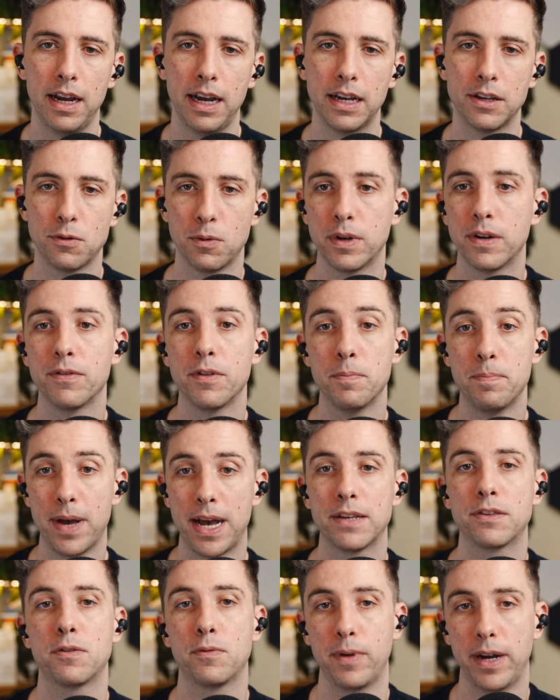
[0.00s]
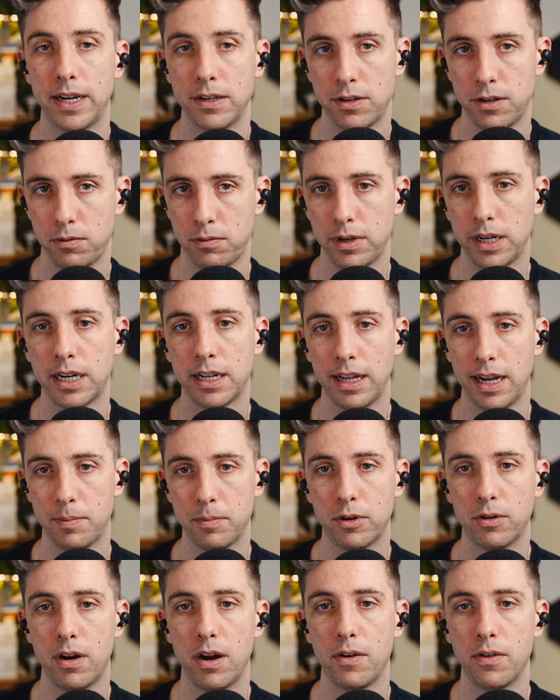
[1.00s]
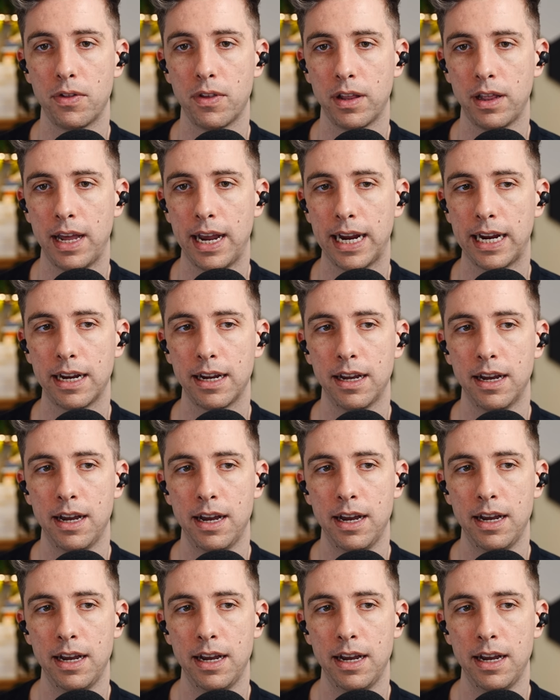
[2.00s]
is one of the best ways to reclaim growth. Like